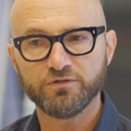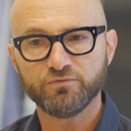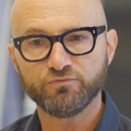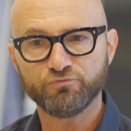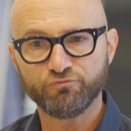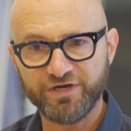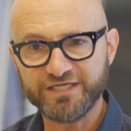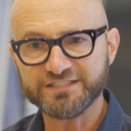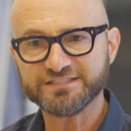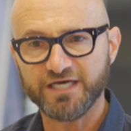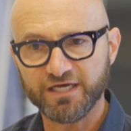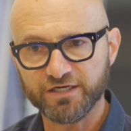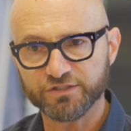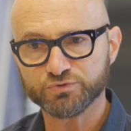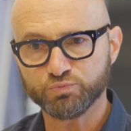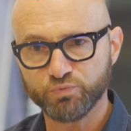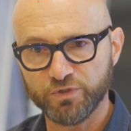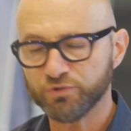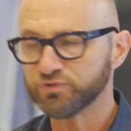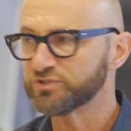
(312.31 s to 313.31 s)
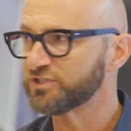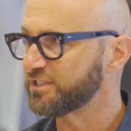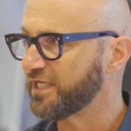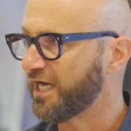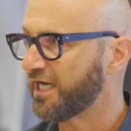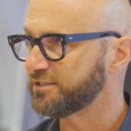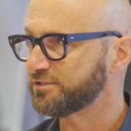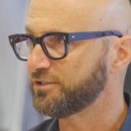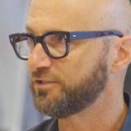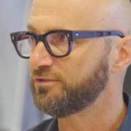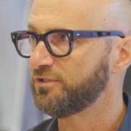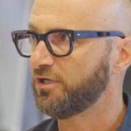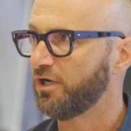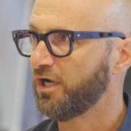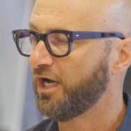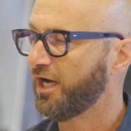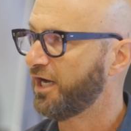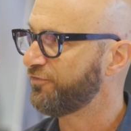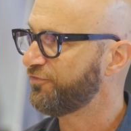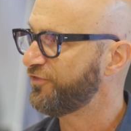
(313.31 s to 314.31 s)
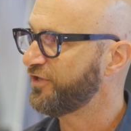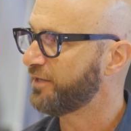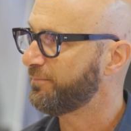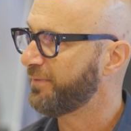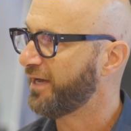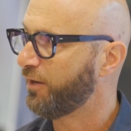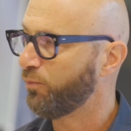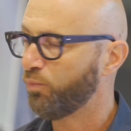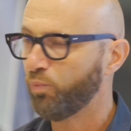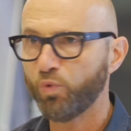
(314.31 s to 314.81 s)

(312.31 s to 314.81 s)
Retailers will start to think about